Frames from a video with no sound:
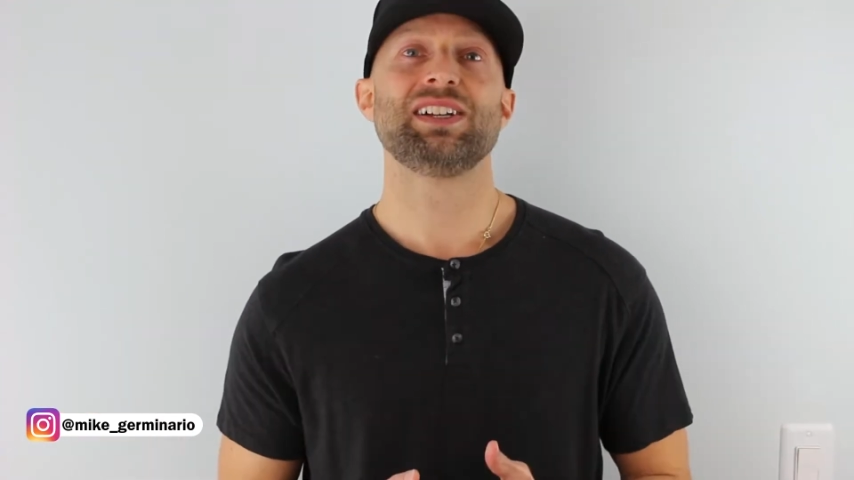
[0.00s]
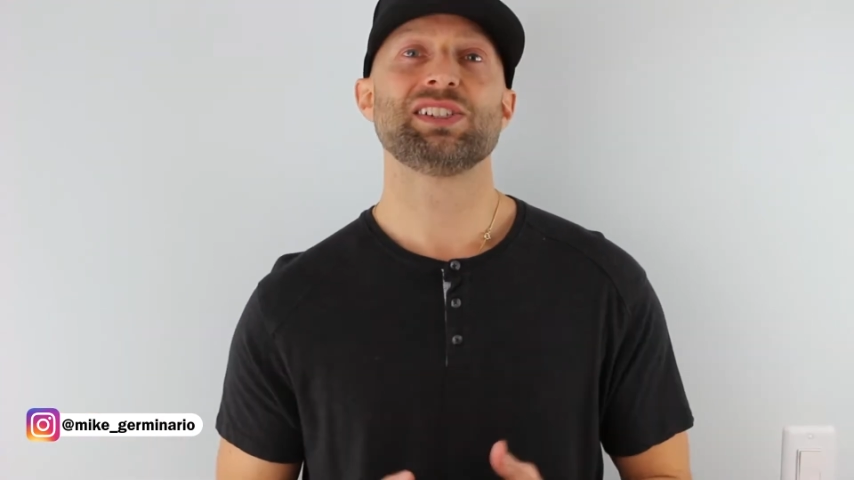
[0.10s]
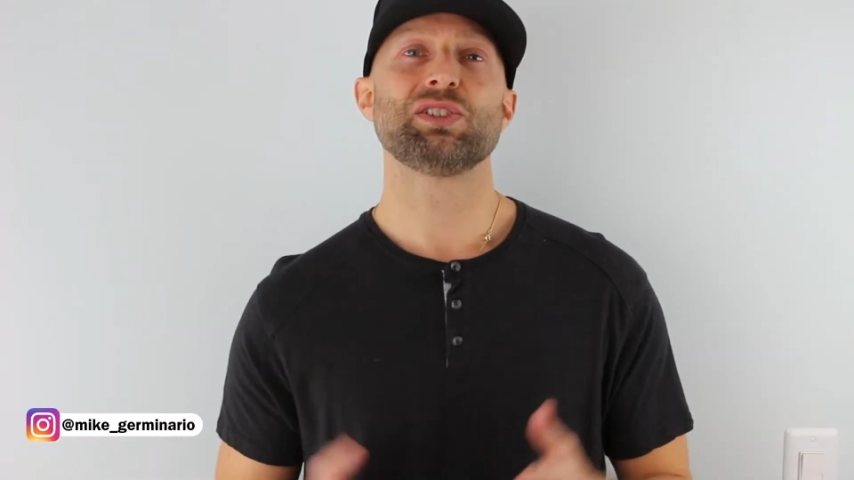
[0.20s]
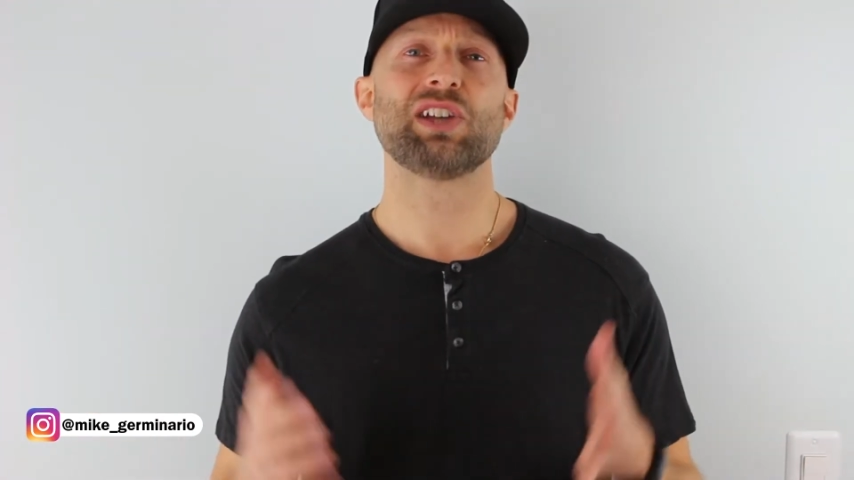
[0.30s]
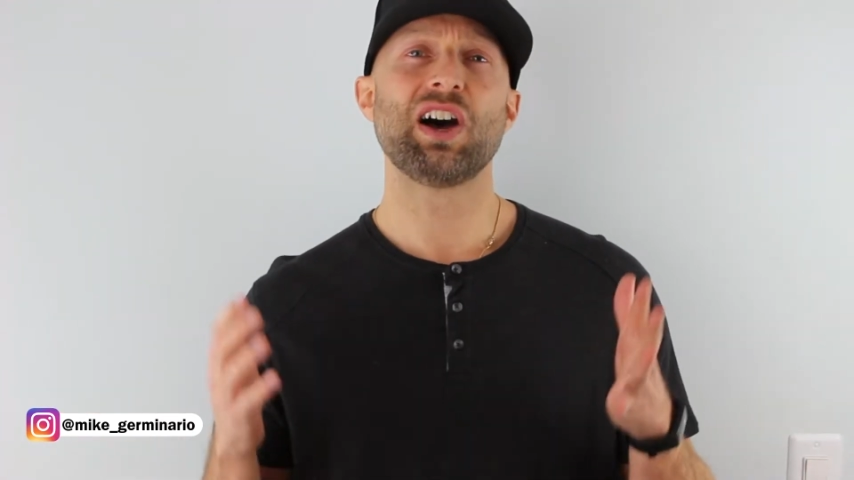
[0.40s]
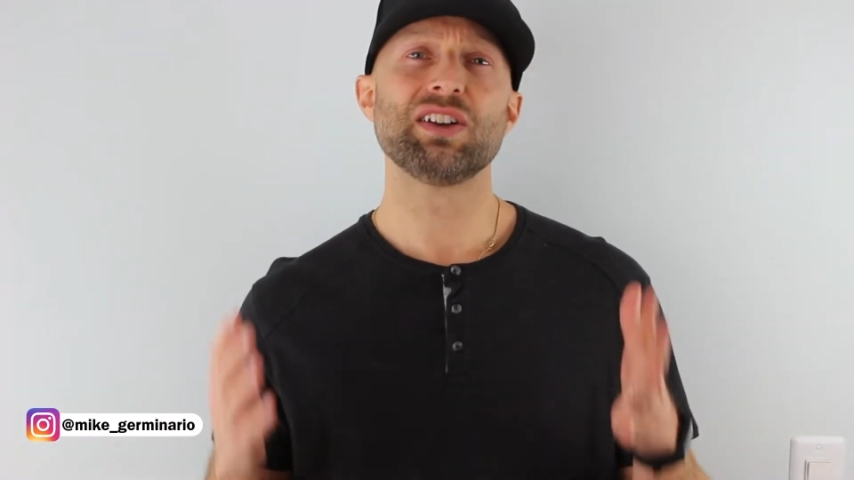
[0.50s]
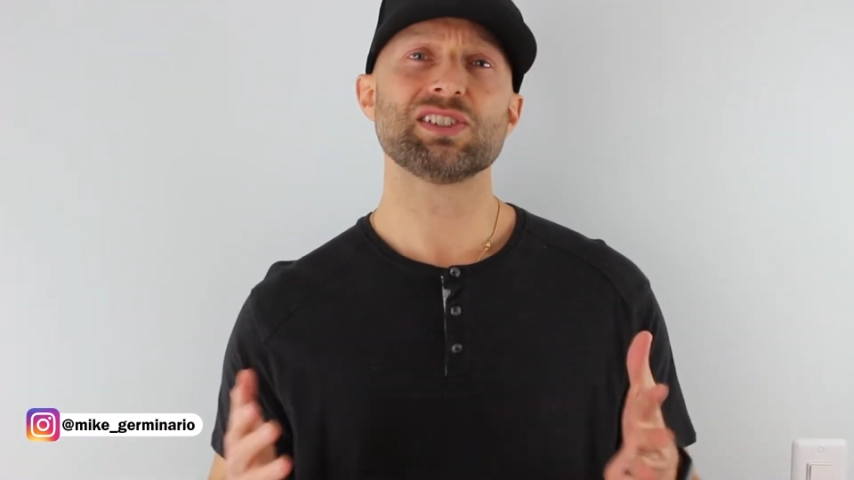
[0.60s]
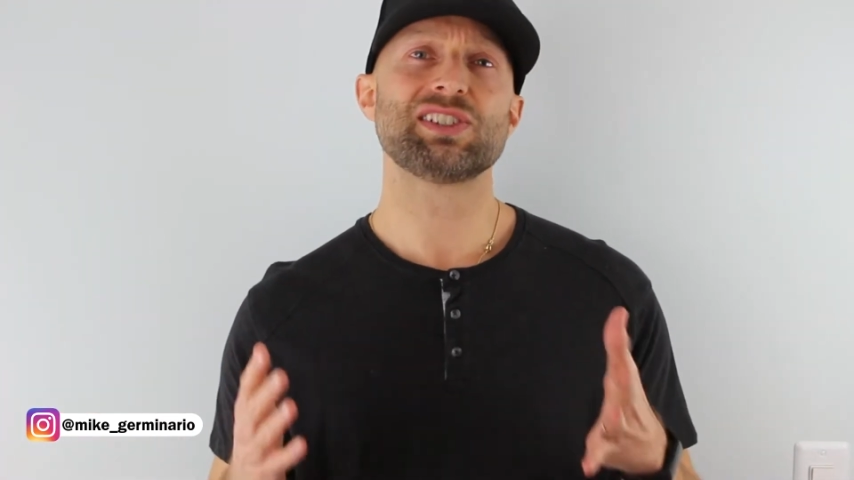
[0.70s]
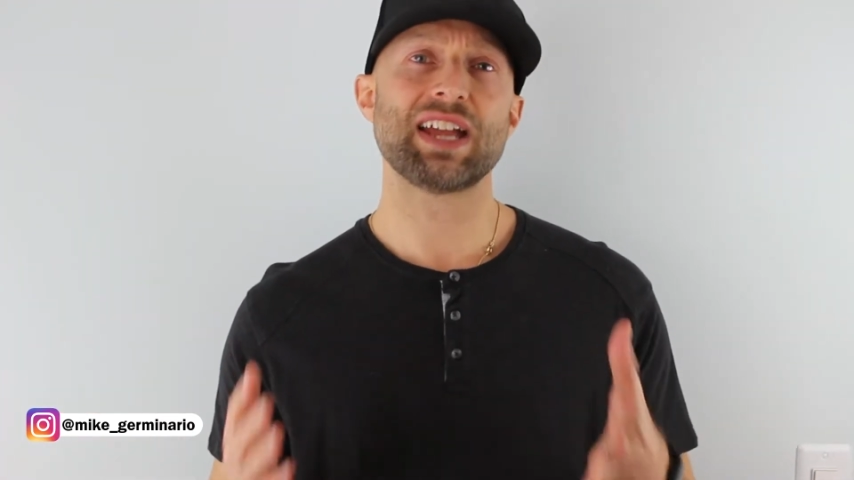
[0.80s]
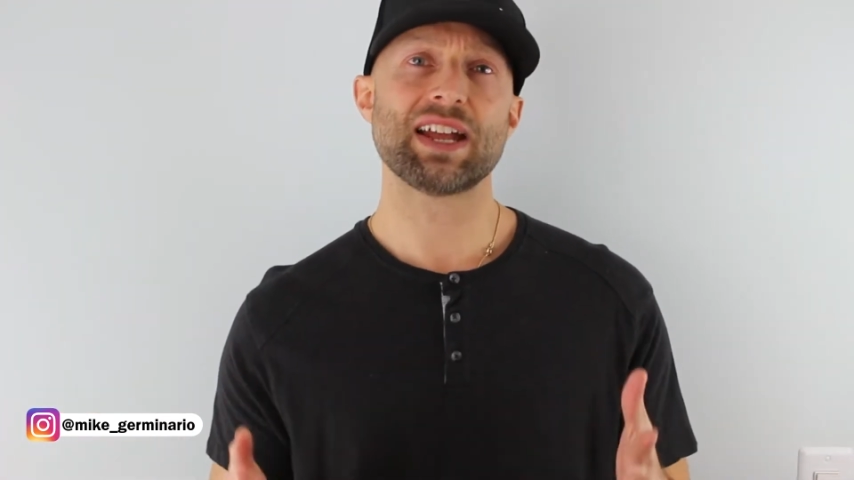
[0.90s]
So to
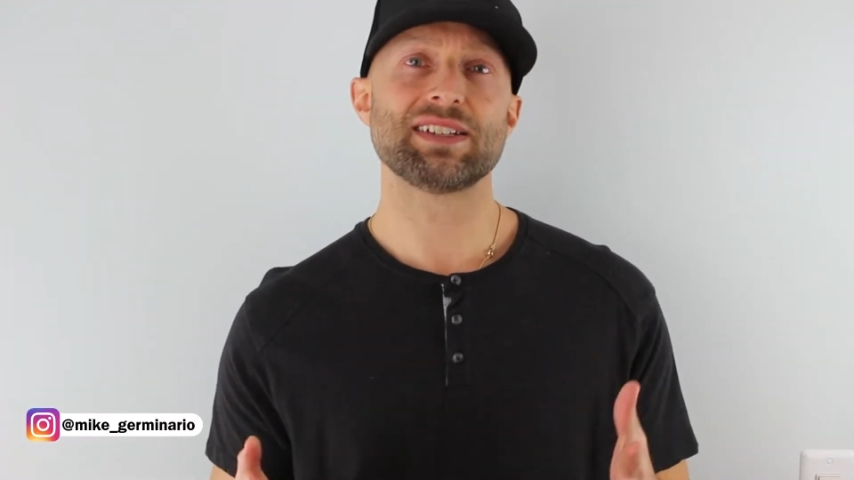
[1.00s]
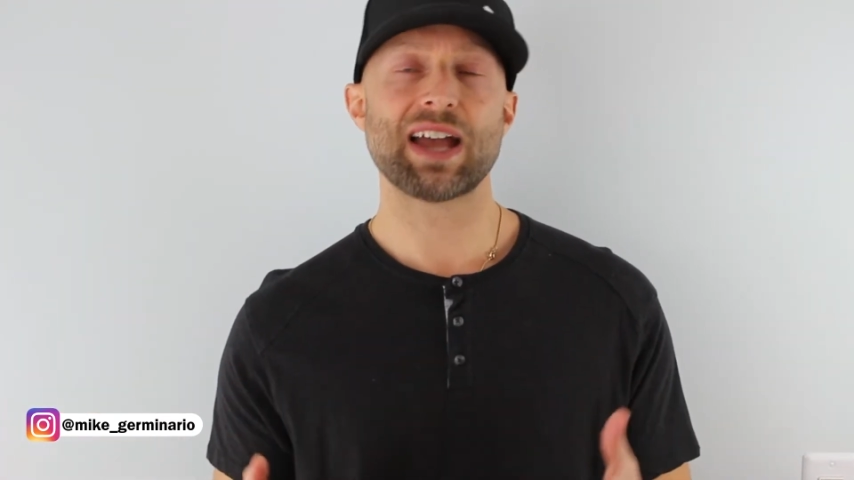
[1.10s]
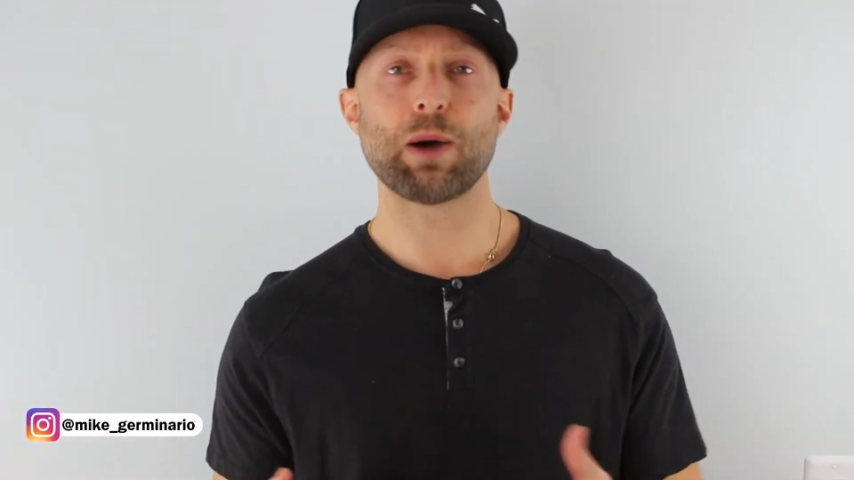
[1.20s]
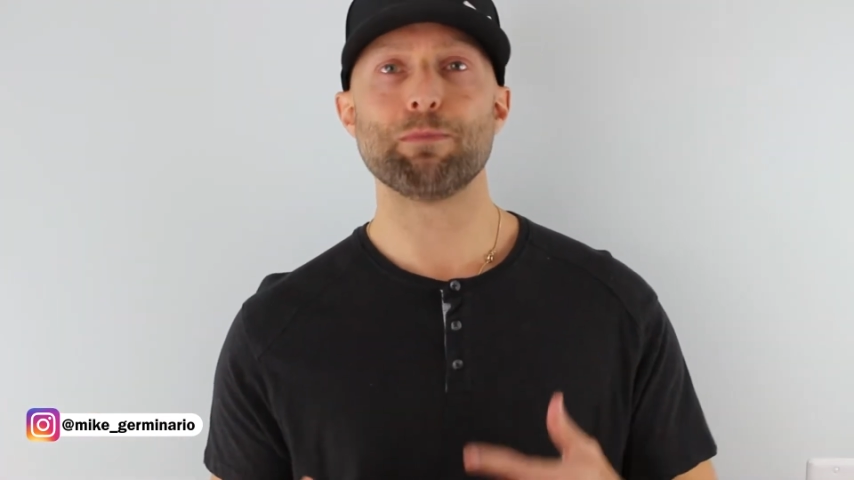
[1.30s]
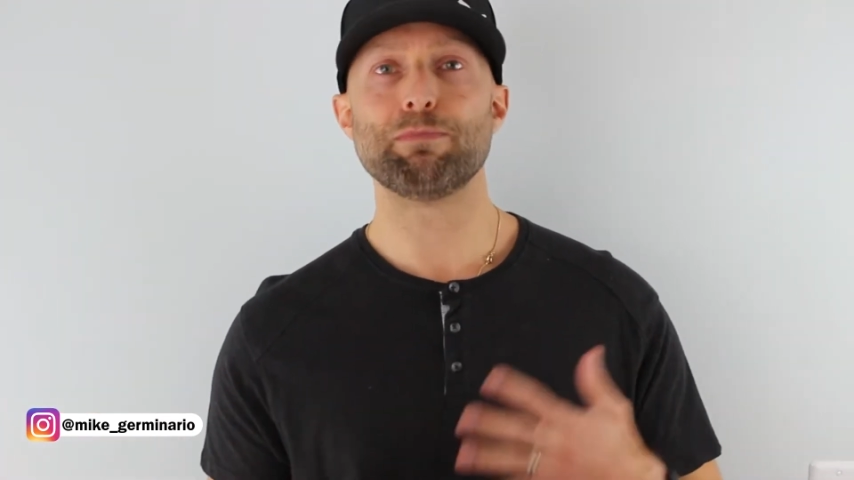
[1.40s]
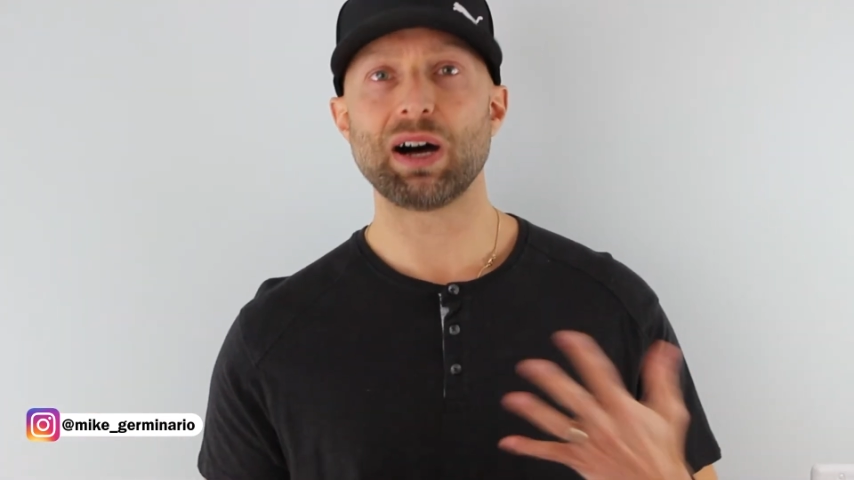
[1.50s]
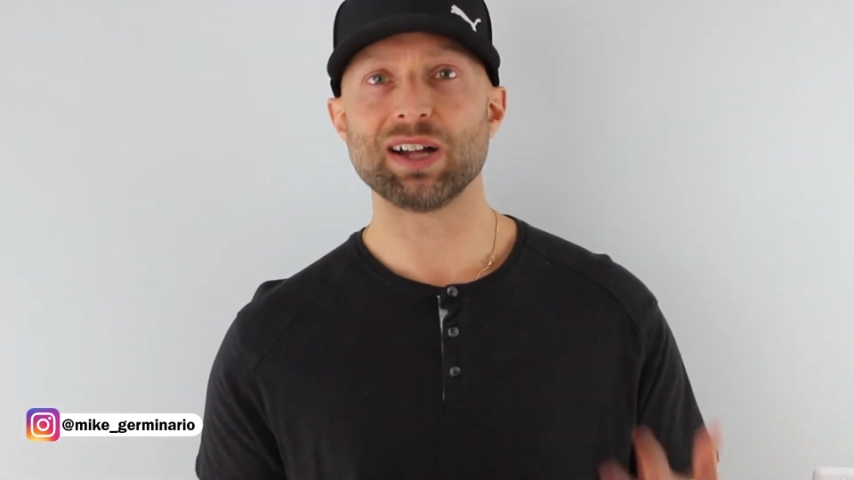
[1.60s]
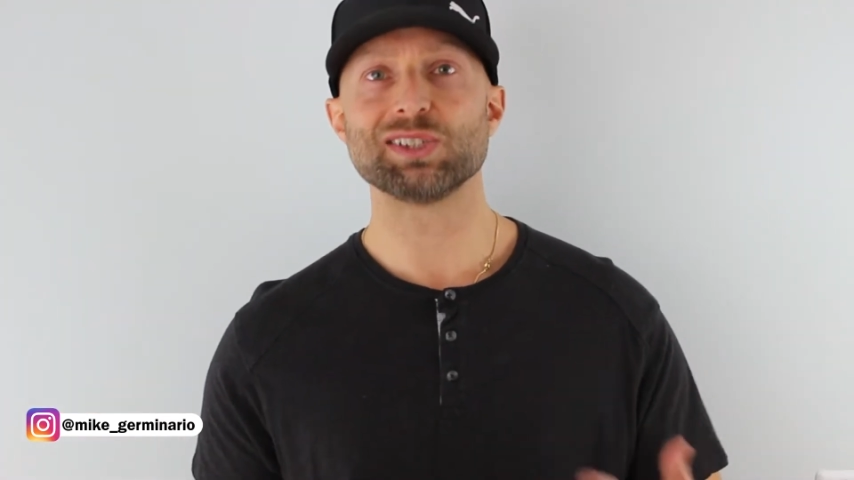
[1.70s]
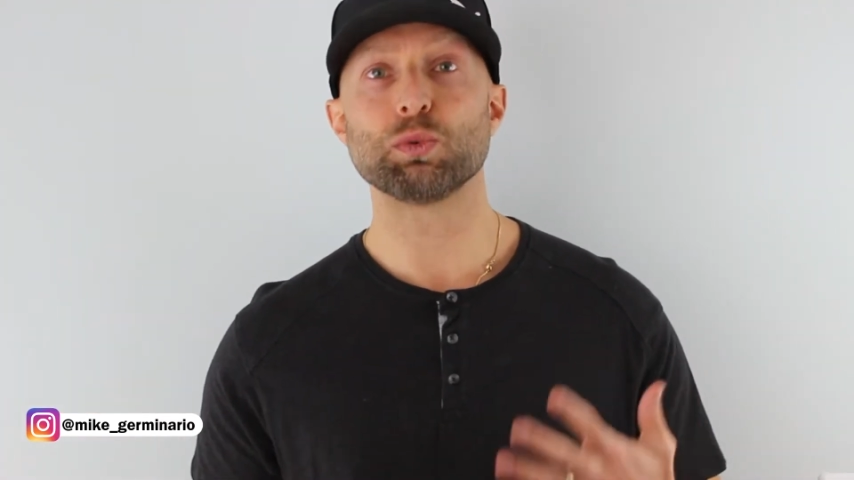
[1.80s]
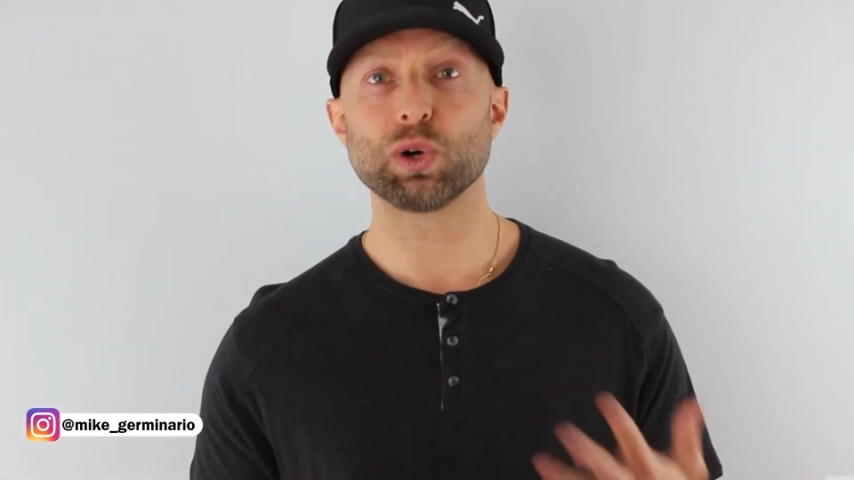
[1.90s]
understand how
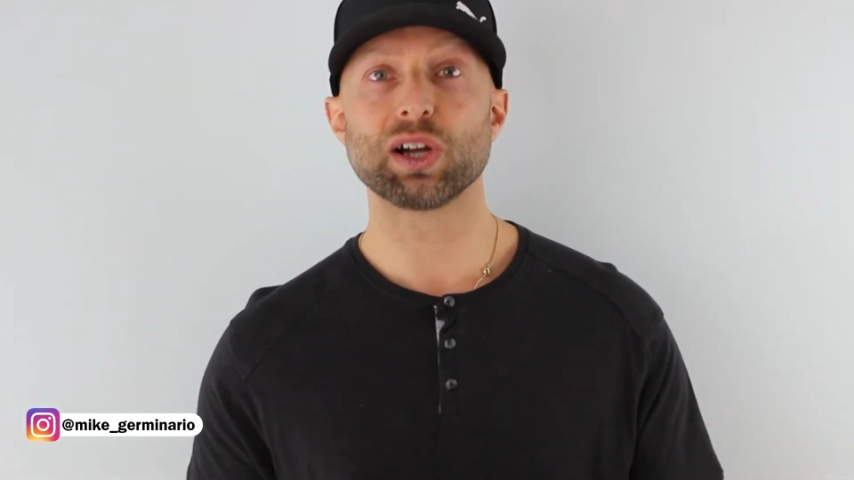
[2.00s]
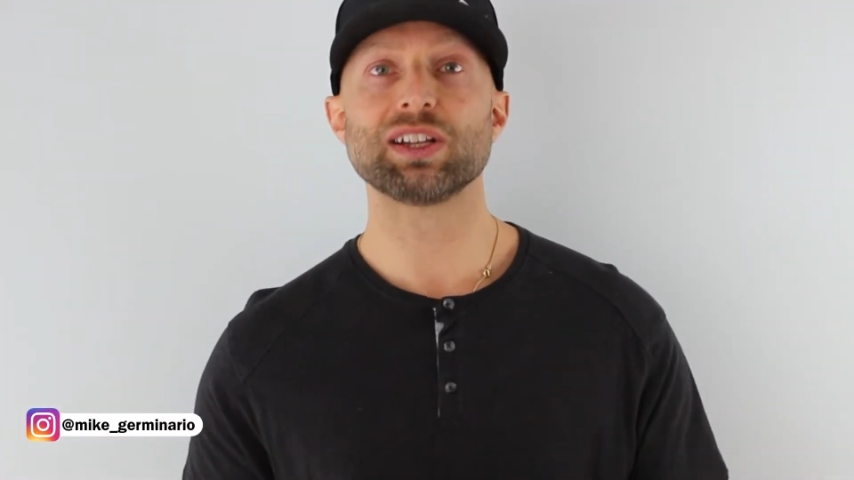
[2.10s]
bonds work,